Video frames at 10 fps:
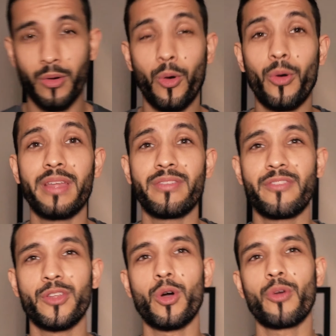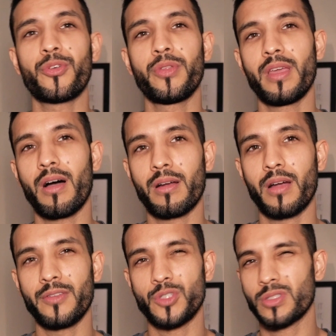Or even if you go through the
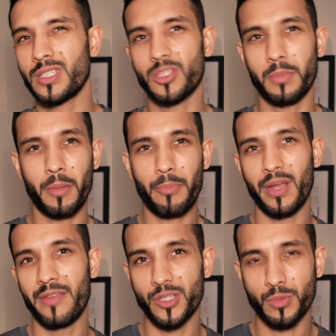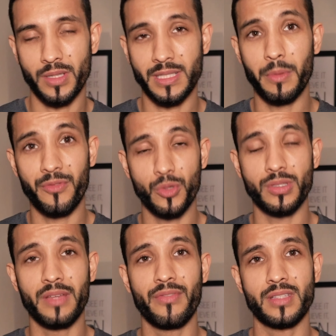archives, you'll see some of the previous ones that we've
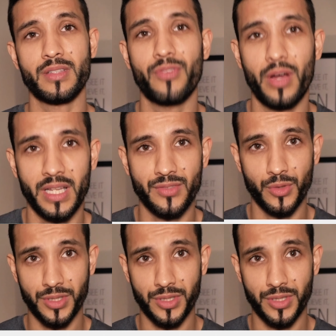used the investor finance for